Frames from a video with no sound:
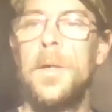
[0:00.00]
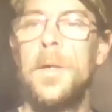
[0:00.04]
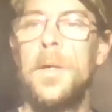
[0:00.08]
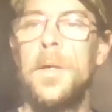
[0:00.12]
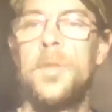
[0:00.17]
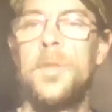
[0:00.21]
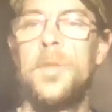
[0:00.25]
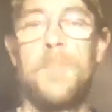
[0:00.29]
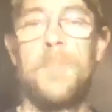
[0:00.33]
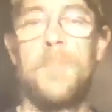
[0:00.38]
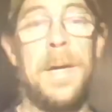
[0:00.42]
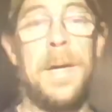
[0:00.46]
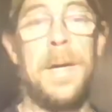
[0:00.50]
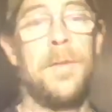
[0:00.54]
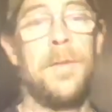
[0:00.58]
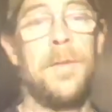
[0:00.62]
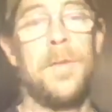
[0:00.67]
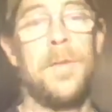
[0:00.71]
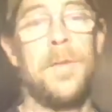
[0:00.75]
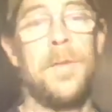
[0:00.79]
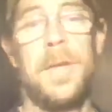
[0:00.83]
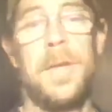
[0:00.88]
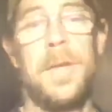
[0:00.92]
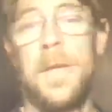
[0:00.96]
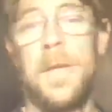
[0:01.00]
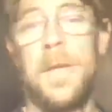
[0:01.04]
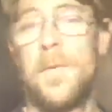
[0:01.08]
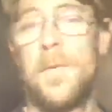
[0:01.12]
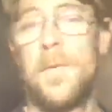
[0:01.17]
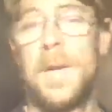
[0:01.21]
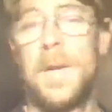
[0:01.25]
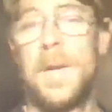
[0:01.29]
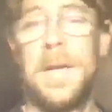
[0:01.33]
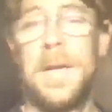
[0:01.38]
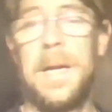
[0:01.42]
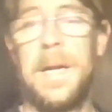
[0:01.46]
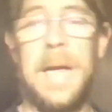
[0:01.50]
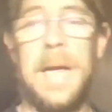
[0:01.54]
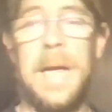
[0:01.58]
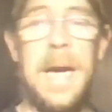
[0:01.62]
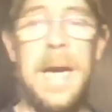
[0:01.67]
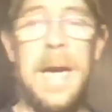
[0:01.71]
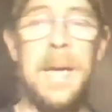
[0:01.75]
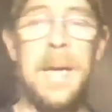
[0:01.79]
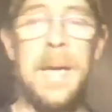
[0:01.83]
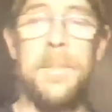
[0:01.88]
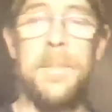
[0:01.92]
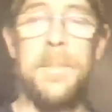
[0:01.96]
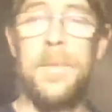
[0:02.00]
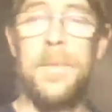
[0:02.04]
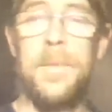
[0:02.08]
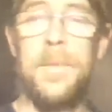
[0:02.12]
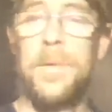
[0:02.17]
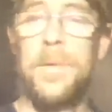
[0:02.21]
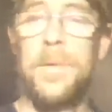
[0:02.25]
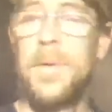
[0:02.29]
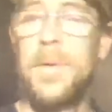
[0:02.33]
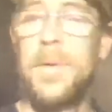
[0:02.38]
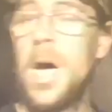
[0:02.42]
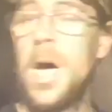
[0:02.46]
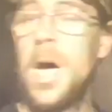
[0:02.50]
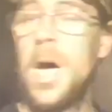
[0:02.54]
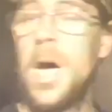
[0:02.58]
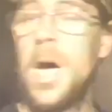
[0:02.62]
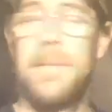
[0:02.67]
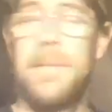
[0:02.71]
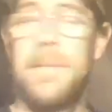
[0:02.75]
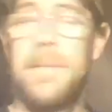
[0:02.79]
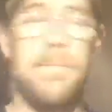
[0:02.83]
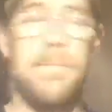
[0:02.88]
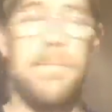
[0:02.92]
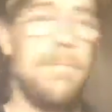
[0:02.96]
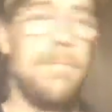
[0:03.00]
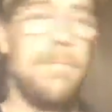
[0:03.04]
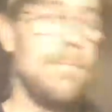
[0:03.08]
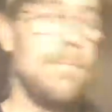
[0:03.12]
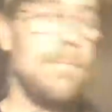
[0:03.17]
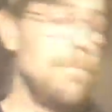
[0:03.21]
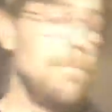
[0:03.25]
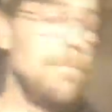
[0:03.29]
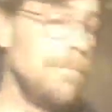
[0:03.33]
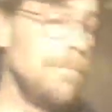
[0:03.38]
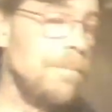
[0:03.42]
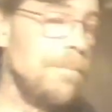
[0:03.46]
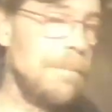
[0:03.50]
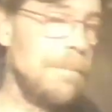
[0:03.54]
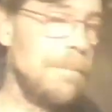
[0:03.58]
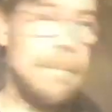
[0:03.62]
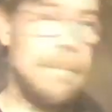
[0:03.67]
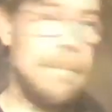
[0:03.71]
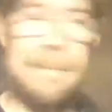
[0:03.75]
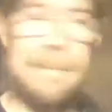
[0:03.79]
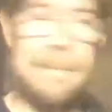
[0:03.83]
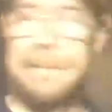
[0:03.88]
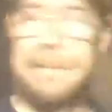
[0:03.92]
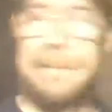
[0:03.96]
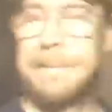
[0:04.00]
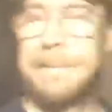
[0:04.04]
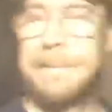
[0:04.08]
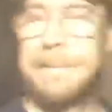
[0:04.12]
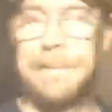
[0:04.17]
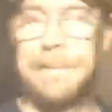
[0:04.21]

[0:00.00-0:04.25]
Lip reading: Spiders, on the other hand, I am not. Meh.